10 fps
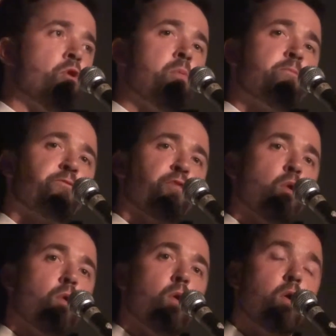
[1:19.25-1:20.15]
room
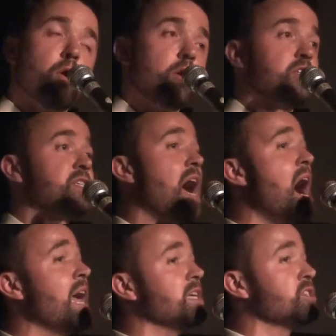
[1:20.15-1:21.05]
floors.
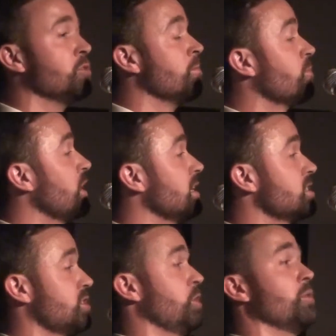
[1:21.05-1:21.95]
I assume
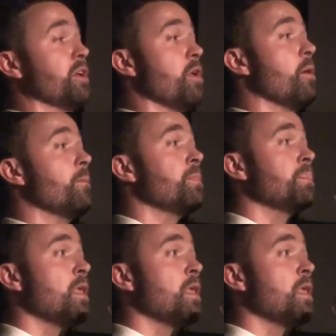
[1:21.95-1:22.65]
things too, you know.